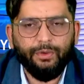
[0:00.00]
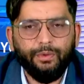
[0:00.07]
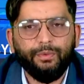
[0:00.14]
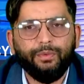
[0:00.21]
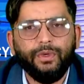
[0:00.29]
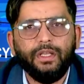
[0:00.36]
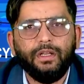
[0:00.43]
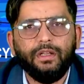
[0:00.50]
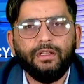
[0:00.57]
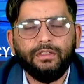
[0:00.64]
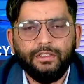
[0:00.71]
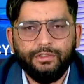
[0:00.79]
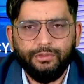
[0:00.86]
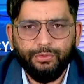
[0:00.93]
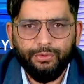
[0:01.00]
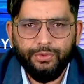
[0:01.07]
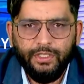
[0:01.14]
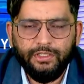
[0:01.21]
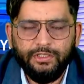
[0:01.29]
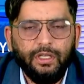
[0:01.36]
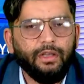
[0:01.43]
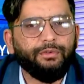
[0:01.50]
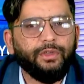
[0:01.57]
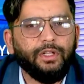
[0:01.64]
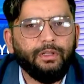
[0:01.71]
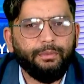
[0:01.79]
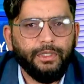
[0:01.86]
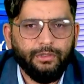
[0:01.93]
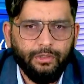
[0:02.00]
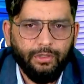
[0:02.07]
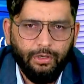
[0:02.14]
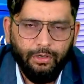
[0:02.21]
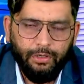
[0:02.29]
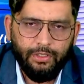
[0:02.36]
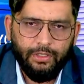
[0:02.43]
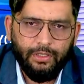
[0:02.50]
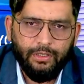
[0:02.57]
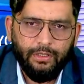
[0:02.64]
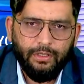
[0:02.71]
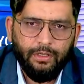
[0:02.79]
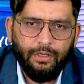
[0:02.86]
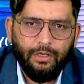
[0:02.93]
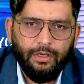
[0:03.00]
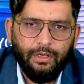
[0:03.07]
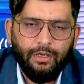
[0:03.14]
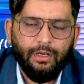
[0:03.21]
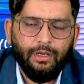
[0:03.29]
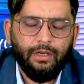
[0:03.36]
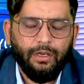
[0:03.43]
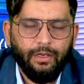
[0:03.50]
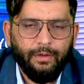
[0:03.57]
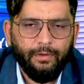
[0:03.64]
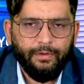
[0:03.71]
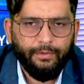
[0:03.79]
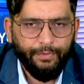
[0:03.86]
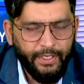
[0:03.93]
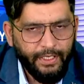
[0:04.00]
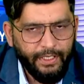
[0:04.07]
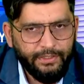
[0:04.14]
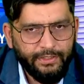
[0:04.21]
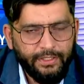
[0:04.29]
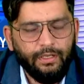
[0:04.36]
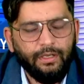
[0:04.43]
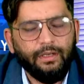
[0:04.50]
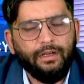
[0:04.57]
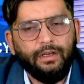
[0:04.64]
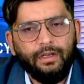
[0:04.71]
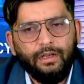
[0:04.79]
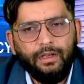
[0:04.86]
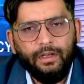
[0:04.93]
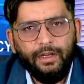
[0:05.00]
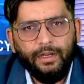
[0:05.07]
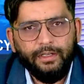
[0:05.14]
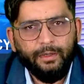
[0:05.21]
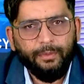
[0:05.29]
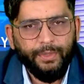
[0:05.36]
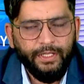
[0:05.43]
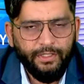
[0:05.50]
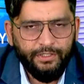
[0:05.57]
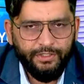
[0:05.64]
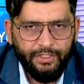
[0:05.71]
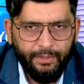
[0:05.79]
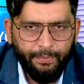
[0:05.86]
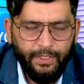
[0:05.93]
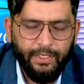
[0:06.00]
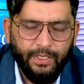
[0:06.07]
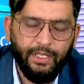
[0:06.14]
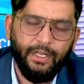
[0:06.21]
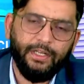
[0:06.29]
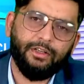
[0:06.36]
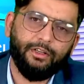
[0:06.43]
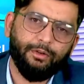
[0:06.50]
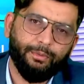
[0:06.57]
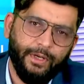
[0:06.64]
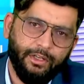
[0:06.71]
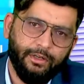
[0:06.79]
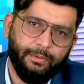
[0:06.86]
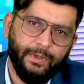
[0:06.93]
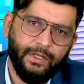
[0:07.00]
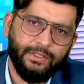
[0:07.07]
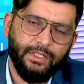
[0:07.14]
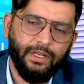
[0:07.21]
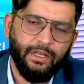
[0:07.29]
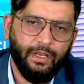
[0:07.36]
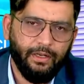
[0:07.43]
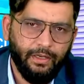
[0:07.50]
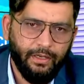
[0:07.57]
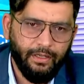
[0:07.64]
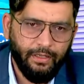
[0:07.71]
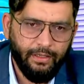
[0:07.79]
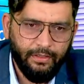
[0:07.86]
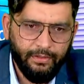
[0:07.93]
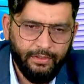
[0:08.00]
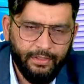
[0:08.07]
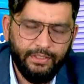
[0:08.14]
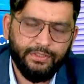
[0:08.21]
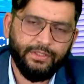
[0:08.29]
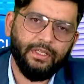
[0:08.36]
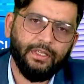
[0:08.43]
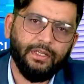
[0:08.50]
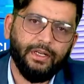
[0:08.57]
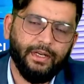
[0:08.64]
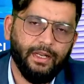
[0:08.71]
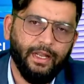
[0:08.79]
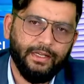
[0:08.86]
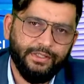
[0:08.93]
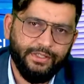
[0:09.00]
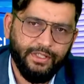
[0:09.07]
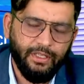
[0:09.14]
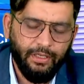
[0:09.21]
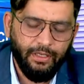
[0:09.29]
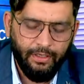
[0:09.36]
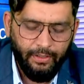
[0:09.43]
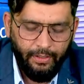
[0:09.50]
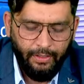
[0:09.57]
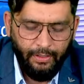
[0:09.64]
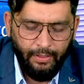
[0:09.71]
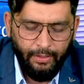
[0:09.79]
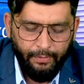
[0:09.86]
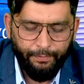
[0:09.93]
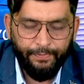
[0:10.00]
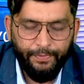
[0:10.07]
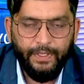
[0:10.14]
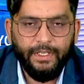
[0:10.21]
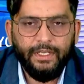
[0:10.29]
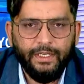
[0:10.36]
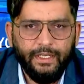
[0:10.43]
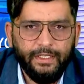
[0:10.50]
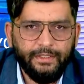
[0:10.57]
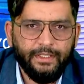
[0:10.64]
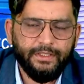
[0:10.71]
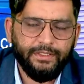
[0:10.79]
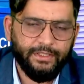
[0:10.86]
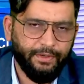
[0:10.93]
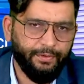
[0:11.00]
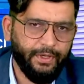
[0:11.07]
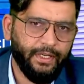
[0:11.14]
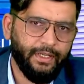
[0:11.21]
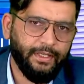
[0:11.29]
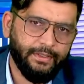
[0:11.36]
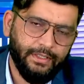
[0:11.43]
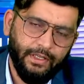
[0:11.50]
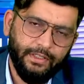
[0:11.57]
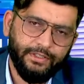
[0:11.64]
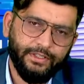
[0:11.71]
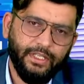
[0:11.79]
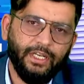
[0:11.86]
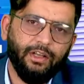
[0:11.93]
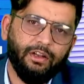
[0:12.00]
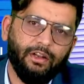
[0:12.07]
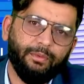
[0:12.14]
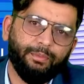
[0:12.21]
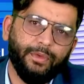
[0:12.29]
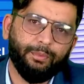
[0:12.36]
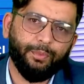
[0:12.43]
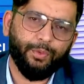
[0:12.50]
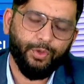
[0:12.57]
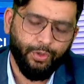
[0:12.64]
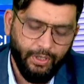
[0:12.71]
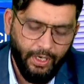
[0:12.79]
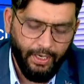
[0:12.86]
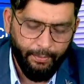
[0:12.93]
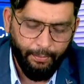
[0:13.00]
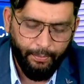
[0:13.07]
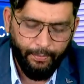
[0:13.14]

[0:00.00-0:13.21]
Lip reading: where the students will be taught various entrepreneurship related to microbiology. And this year and last year we conducted 7 days skill development program